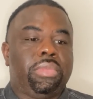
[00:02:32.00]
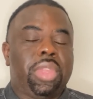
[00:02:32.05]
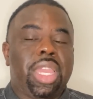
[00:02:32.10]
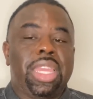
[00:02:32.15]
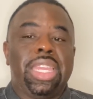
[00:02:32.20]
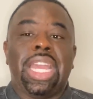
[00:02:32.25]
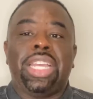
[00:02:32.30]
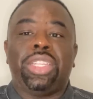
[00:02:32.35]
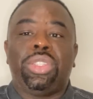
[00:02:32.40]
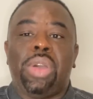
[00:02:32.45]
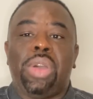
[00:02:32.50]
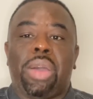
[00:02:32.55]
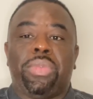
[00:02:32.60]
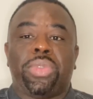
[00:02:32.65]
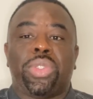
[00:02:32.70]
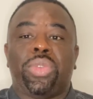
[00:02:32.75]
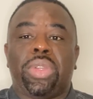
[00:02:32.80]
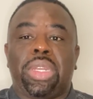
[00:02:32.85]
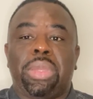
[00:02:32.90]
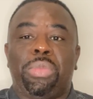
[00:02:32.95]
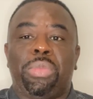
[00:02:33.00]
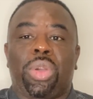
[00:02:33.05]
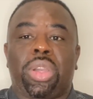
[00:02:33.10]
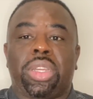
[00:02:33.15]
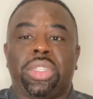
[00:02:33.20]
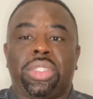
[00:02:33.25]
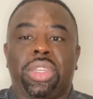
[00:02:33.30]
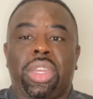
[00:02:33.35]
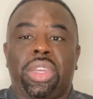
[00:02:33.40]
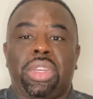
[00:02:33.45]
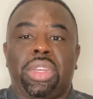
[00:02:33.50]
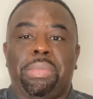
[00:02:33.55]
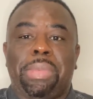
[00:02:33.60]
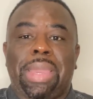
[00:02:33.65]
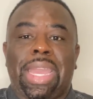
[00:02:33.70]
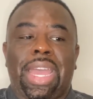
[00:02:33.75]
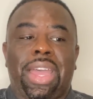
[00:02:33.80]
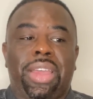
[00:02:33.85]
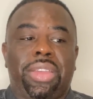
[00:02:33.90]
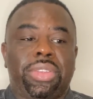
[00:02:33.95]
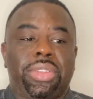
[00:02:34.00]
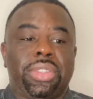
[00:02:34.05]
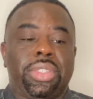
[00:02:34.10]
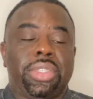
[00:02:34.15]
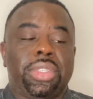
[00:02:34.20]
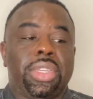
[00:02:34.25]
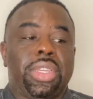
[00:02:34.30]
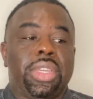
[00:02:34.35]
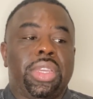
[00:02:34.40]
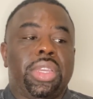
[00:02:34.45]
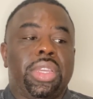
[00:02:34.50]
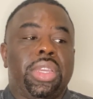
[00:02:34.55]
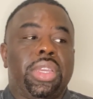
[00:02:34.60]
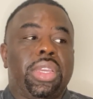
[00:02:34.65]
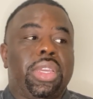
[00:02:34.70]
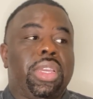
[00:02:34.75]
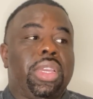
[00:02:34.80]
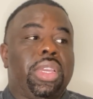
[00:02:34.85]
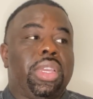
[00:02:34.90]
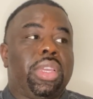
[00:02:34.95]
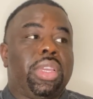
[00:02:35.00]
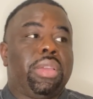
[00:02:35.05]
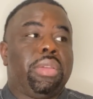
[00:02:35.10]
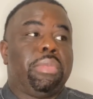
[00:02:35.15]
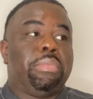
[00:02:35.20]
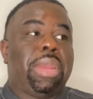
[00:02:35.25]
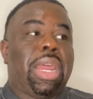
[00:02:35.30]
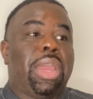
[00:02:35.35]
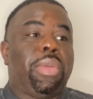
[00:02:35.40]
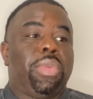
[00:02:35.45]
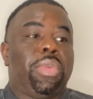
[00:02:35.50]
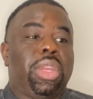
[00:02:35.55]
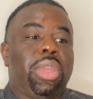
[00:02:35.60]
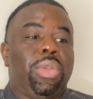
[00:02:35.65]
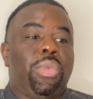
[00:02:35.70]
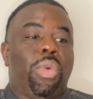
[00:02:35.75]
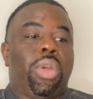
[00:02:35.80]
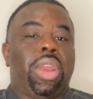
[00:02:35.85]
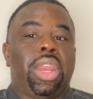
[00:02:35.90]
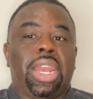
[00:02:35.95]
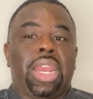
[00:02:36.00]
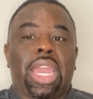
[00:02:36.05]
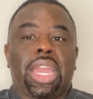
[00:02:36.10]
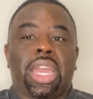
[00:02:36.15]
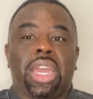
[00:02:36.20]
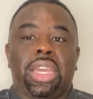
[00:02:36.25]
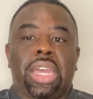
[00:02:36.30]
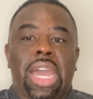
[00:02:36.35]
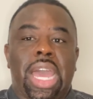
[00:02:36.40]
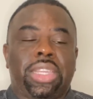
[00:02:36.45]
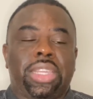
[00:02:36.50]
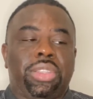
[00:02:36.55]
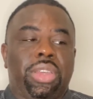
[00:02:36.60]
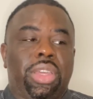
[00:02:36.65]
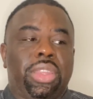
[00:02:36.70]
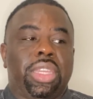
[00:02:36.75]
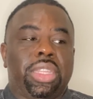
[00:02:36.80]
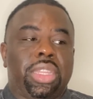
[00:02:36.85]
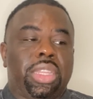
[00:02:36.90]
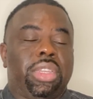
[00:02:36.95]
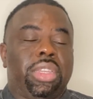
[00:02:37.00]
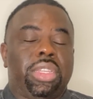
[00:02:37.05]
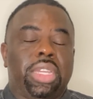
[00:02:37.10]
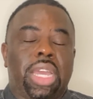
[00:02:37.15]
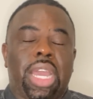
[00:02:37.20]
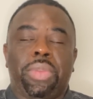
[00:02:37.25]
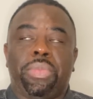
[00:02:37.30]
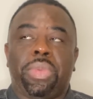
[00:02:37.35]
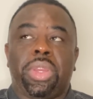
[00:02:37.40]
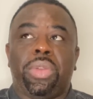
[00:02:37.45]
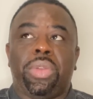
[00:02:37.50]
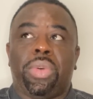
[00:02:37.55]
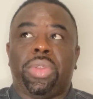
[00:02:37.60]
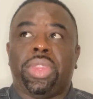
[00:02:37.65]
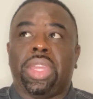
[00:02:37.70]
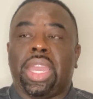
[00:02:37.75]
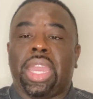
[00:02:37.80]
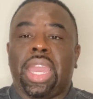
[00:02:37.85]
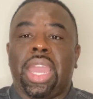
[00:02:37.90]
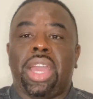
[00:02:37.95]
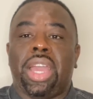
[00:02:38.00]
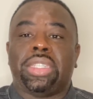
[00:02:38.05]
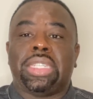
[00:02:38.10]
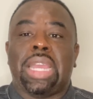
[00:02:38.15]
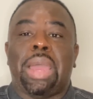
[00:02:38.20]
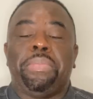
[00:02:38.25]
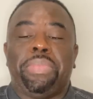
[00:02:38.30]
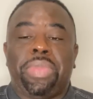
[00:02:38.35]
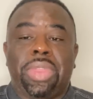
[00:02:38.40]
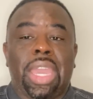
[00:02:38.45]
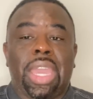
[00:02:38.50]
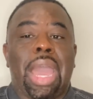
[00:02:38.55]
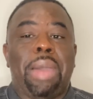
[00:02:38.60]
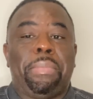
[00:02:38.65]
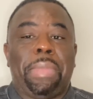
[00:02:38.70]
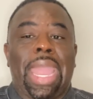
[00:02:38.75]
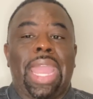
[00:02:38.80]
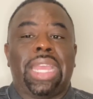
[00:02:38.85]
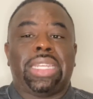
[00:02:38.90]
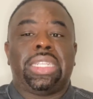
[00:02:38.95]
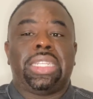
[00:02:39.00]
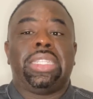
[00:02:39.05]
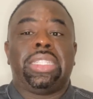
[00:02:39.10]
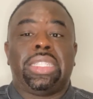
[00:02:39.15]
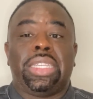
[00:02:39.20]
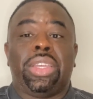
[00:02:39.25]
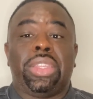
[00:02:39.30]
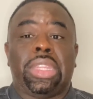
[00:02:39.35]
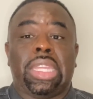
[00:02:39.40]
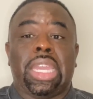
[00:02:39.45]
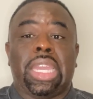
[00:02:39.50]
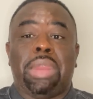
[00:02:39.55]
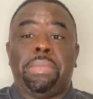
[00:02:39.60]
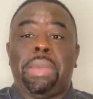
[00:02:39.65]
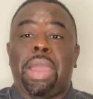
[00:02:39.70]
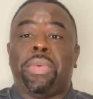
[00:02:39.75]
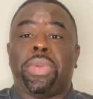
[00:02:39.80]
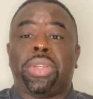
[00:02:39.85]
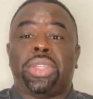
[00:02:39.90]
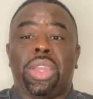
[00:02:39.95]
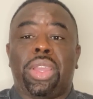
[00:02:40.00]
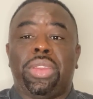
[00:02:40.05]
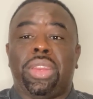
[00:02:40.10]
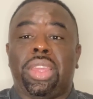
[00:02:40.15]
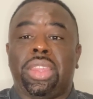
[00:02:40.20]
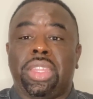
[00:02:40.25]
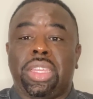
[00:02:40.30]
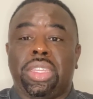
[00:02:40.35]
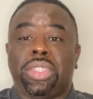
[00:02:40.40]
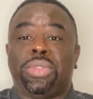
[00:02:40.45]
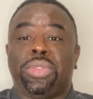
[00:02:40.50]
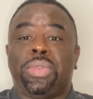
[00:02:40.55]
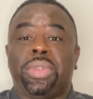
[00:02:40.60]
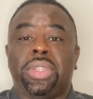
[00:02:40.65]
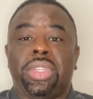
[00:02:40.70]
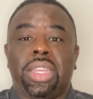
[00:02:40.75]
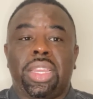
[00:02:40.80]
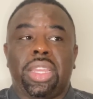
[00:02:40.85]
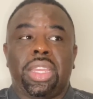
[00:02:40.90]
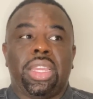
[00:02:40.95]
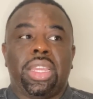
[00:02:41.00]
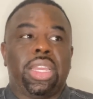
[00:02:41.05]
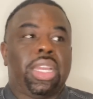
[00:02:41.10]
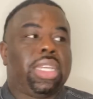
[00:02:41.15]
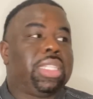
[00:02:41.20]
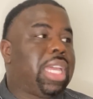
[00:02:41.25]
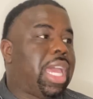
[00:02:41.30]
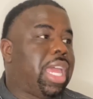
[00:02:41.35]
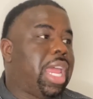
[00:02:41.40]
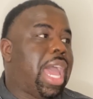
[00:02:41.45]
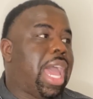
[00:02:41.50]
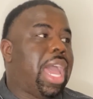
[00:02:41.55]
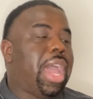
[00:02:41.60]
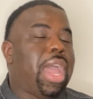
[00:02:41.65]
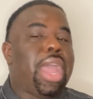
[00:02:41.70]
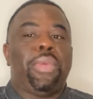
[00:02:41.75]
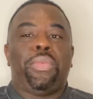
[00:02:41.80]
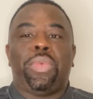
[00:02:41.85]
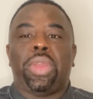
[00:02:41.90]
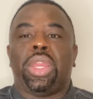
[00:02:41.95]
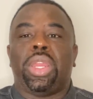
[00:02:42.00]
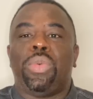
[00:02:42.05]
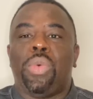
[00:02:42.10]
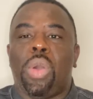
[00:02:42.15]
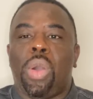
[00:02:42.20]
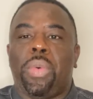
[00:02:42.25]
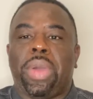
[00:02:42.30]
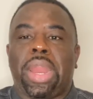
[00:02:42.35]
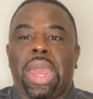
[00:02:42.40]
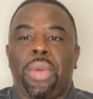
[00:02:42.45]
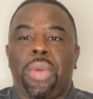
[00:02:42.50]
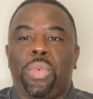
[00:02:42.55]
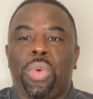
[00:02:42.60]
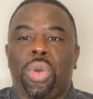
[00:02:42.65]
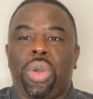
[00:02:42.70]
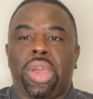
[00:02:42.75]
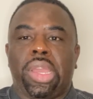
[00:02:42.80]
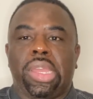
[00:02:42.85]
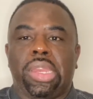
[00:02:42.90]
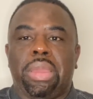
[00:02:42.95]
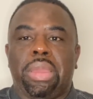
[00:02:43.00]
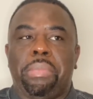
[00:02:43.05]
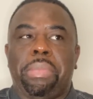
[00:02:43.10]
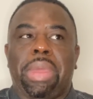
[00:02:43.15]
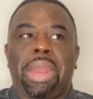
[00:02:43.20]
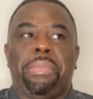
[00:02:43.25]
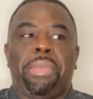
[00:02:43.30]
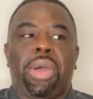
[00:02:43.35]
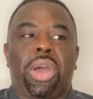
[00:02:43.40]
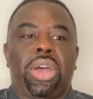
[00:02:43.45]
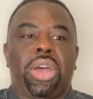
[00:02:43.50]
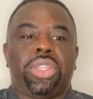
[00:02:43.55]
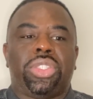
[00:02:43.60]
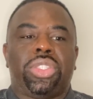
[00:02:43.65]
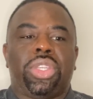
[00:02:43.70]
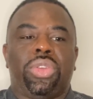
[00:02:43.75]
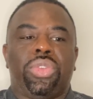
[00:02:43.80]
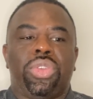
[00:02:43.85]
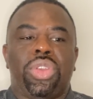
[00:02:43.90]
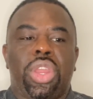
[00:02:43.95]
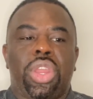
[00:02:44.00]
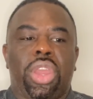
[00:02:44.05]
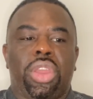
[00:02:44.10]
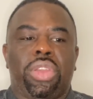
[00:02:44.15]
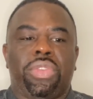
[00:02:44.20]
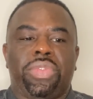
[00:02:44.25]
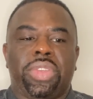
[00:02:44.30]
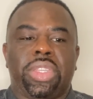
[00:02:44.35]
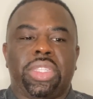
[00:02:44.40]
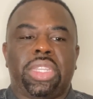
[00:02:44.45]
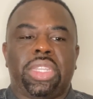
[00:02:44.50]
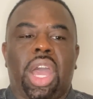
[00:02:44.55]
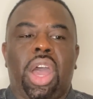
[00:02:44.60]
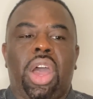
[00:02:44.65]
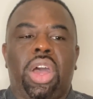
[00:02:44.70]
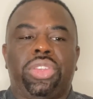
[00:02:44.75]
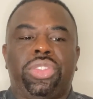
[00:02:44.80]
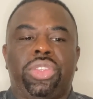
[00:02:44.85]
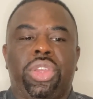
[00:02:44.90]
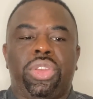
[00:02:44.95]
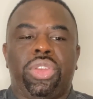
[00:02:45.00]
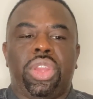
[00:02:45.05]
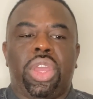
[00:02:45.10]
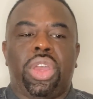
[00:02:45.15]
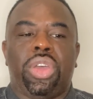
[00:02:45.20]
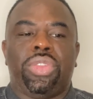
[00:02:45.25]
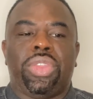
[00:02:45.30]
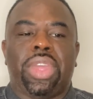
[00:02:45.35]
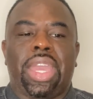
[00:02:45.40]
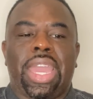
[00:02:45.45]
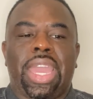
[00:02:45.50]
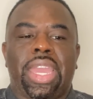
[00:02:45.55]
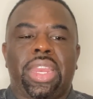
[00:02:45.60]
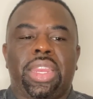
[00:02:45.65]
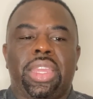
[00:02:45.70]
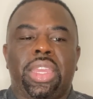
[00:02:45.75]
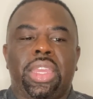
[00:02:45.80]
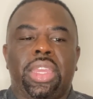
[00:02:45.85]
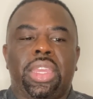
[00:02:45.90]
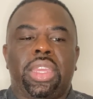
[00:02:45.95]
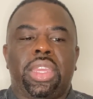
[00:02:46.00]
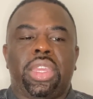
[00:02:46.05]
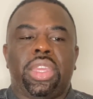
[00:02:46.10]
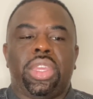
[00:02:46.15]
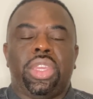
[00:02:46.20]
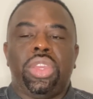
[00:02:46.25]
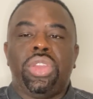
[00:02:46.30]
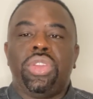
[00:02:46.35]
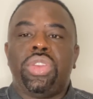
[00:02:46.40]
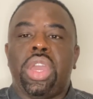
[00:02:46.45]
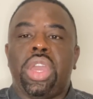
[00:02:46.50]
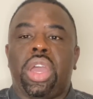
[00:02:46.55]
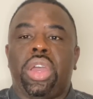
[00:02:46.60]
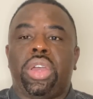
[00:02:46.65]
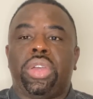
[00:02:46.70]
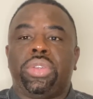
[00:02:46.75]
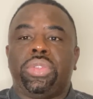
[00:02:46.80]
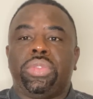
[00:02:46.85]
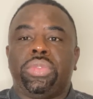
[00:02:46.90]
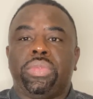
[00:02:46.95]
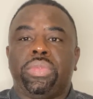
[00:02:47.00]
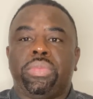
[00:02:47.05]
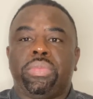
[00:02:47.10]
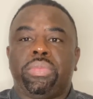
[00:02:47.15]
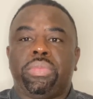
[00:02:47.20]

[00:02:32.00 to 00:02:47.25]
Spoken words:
what I was really more concerned about. But I really wanted, like, I really want that couch. I'm actually still thinking about returning this one. Because I really want what I want. But I'm also nervous. I also know that, you know,